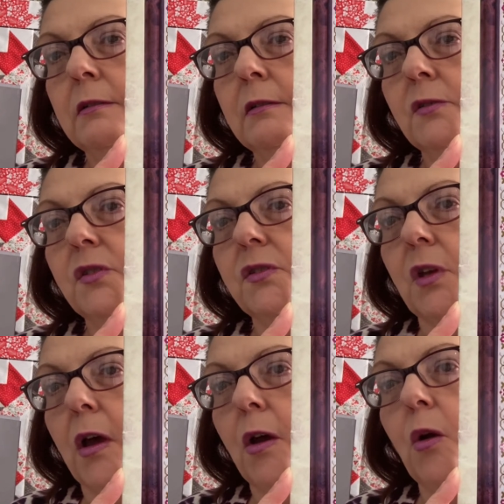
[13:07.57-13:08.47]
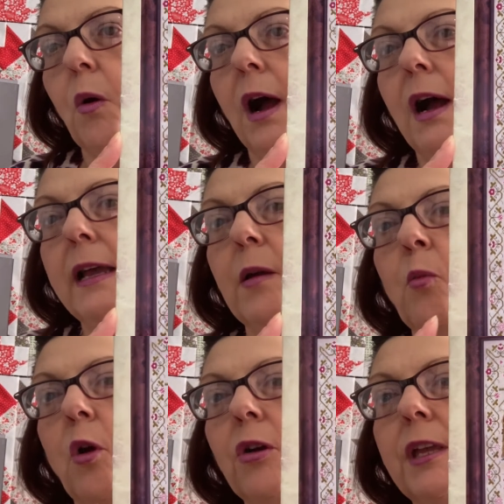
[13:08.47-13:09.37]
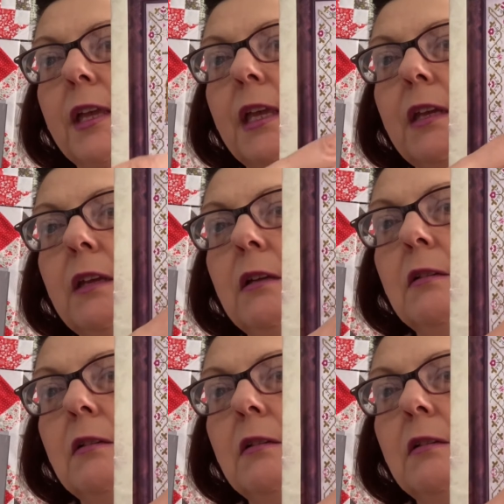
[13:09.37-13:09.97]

So I am working